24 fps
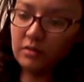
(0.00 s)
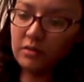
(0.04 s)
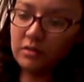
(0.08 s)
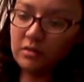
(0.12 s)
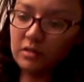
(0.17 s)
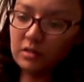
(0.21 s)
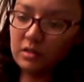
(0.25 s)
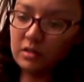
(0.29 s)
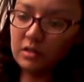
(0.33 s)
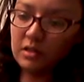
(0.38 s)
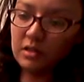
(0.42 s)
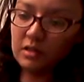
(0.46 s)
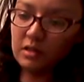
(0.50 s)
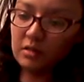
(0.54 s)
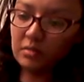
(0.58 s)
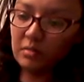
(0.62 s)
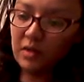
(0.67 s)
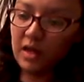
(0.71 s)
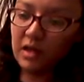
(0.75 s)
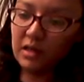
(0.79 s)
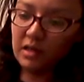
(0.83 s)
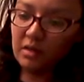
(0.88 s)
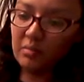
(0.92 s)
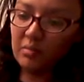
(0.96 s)
just need to
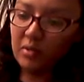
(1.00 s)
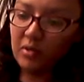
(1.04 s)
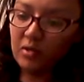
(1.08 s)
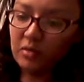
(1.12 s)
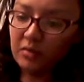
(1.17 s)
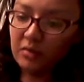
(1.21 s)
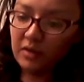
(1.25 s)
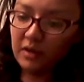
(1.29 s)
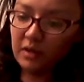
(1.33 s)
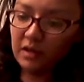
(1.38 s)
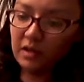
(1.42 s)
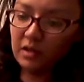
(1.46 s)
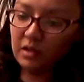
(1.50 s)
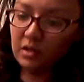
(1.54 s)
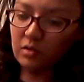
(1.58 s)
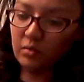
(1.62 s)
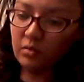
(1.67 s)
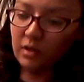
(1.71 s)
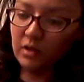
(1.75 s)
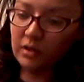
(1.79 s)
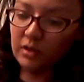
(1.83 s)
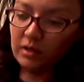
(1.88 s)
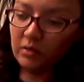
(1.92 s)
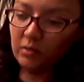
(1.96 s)
make it poofy and you
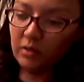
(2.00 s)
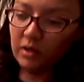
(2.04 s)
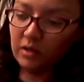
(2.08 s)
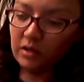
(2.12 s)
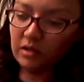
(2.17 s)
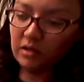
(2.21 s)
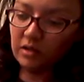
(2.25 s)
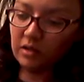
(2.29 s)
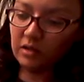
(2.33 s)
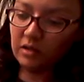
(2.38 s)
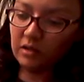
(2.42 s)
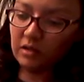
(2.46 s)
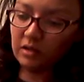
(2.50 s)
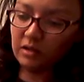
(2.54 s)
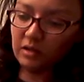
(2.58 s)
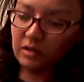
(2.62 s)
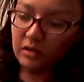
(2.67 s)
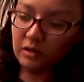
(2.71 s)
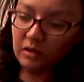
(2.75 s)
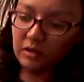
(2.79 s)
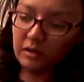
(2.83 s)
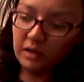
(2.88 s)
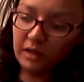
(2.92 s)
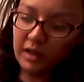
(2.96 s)
want the wig to look a
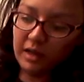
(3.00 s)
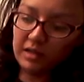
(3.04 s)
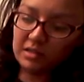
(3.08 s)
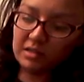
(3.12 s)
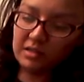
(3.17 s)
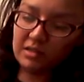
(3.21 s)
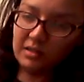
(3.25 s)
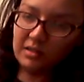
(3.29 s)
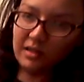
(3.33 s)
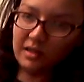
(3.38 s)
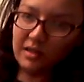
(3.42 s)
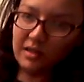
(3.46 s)
little less